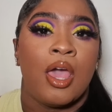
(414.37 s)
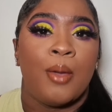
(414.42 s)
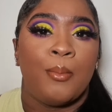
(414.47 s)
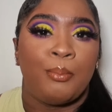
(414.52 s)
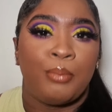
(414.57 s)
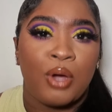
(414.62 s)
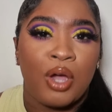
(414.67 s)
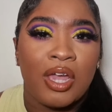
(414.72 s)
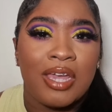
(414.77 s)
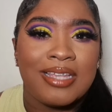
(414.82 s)

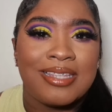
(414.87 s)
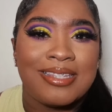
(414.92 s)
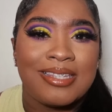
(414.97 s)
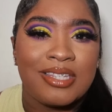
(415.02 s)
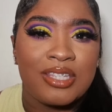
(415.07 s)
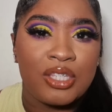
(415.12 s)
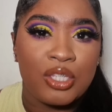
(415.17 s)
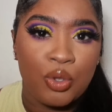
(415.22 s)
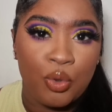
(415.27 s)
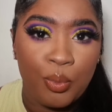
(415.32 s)
but it
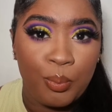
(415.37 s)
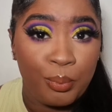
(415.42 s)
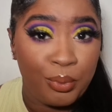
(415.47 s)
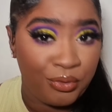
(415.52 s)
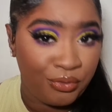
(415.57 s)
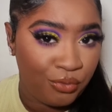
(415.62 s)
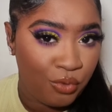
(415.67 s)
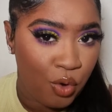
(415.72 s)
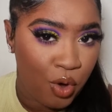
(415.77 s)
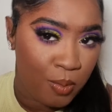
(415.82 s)
still
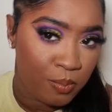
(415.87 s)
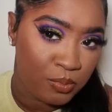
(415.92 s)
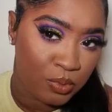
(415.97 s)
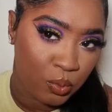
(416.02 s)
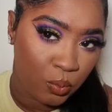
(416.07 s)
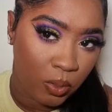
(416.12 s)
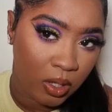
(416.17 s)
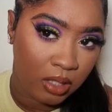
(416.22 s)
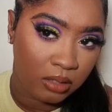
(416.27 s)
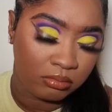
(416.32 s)
performs
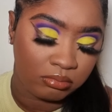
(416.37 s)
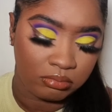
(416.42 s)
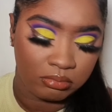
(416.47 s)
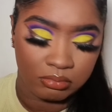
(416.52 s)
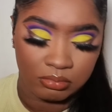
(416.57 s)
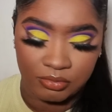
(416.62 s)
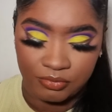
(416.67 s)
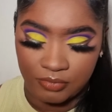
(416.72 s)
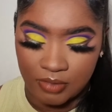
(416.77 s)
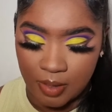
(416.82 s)
well,
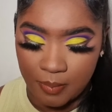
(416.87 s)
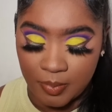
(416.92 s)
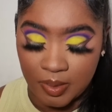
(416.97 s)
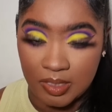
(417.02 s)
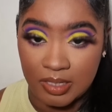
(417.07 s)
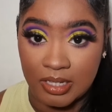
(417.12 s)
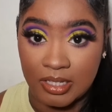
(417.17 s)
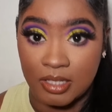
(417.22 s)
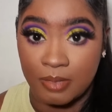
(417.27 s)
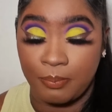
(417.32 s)
if that makes
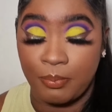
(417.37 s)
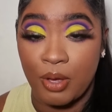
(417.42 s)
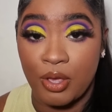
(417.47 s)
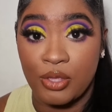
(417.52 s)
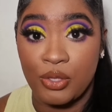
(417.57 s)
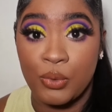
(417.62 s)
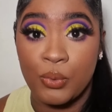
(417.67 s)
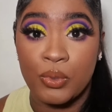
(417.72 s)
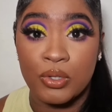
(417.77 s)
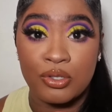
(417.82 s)
sense. But
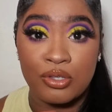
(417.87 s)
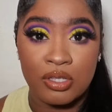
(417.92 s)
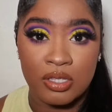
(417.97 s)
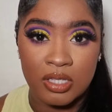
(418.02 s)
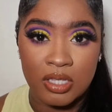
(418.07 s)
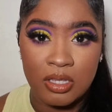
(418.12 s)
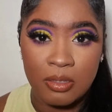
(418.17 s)
you will see